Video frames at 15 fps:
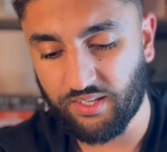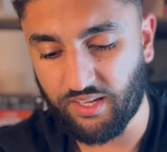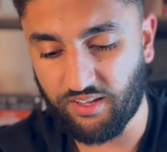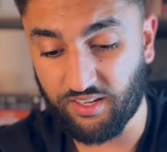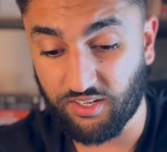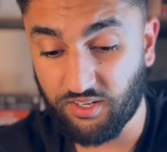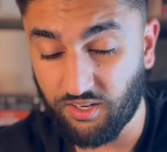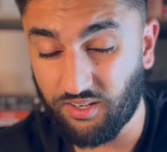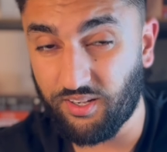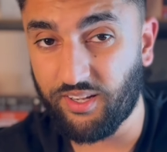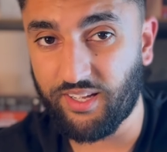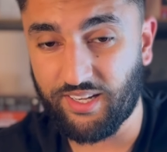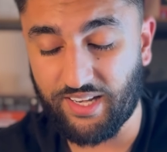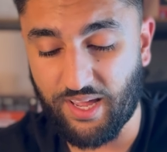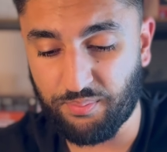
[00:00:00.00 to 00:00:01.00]
I got
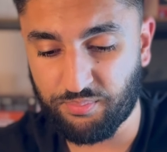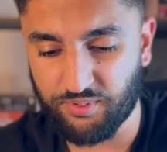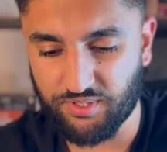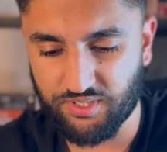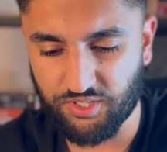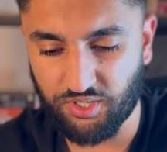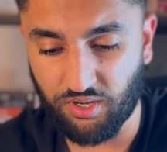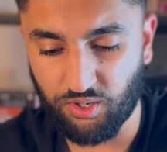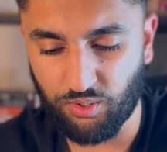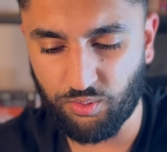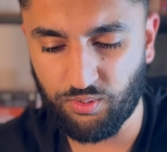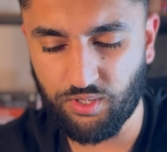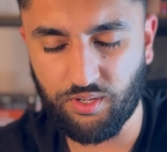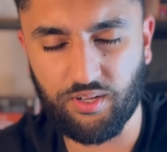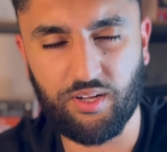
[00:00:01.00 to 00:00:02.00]
a Lapras, a
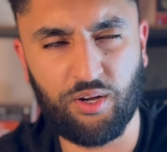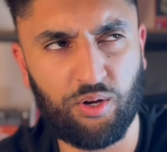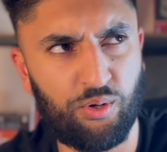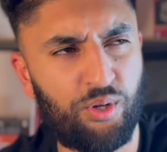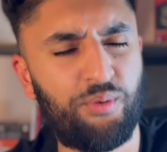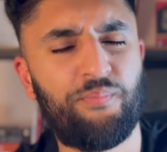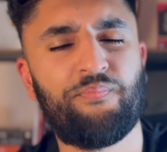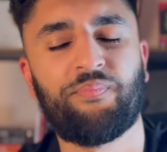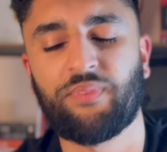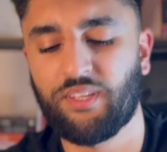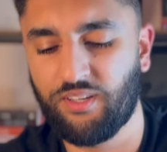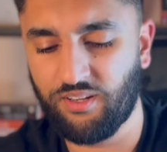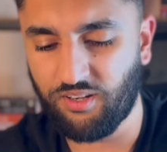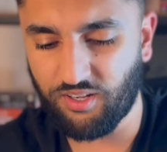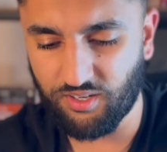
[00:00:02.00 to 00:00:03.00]
holo
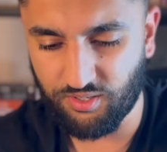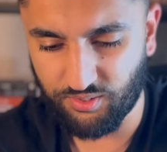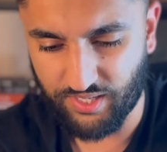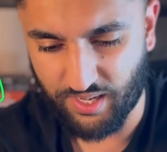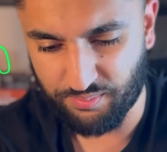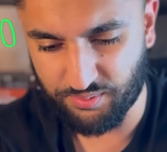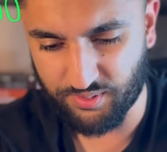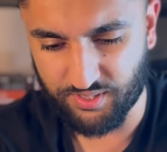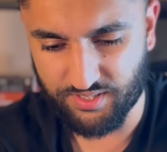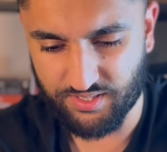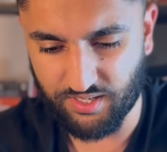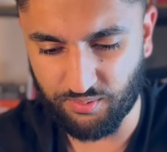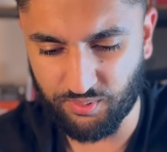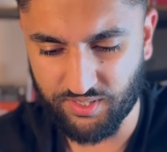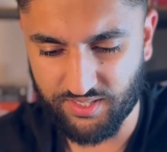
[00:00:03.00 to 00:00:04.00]

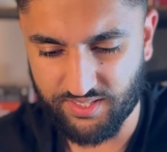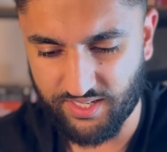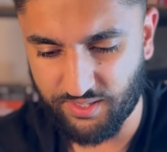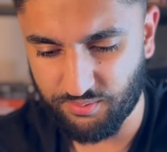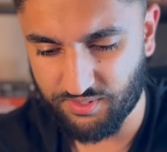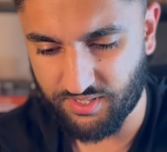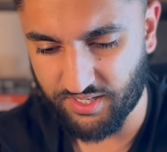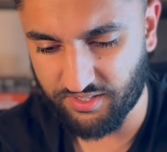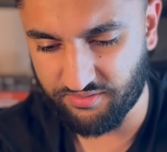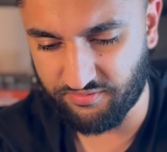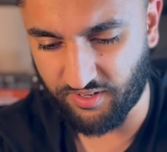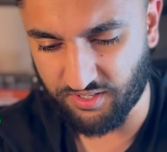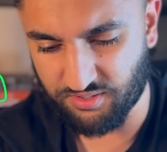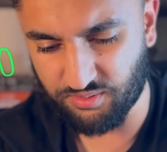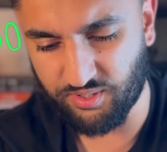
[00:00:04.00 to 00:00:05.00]
Lapras. I want to say it was like
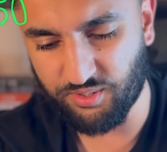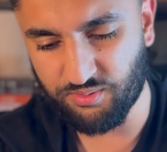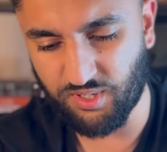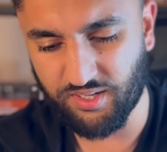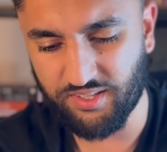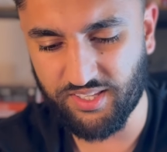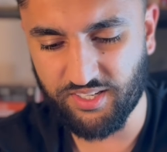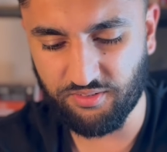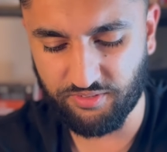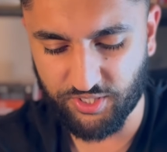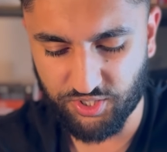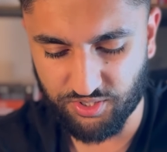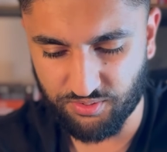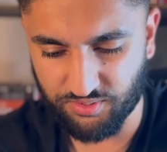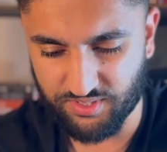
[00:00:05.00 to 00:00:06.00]
Fossil. It was one of the
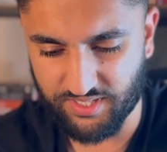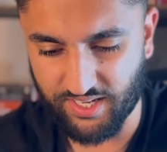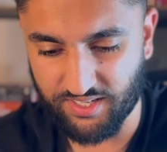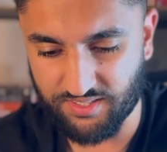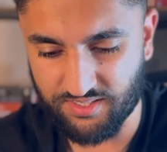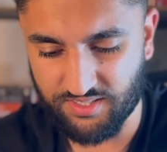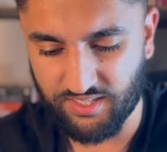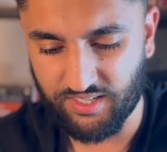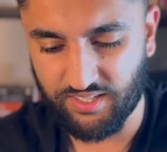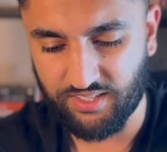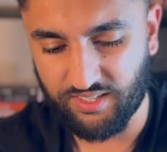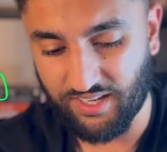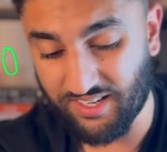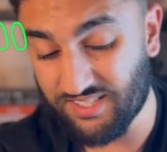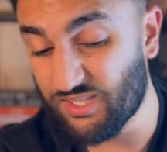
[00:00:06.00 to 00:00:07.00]
original
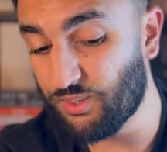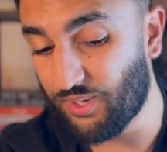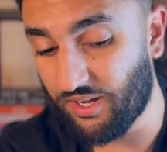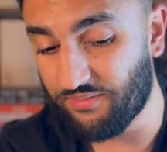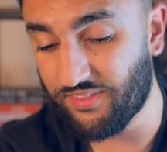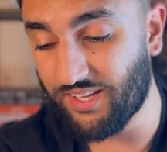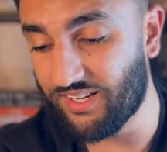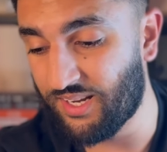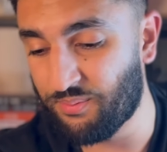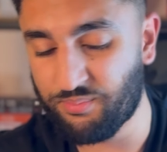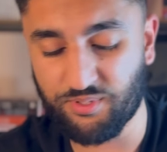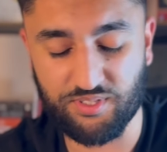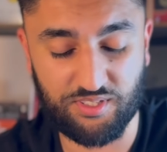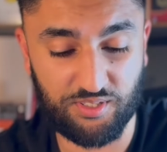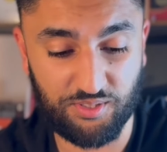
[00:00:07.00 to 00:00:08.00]
sets. I still have that
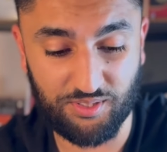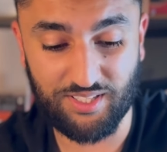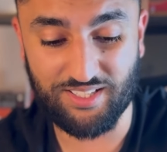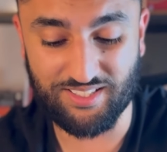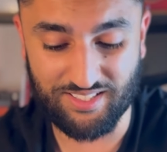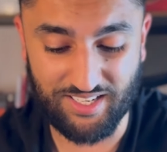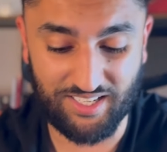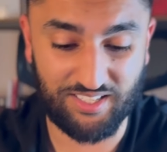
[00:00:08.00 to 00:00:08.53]
Lapras to this day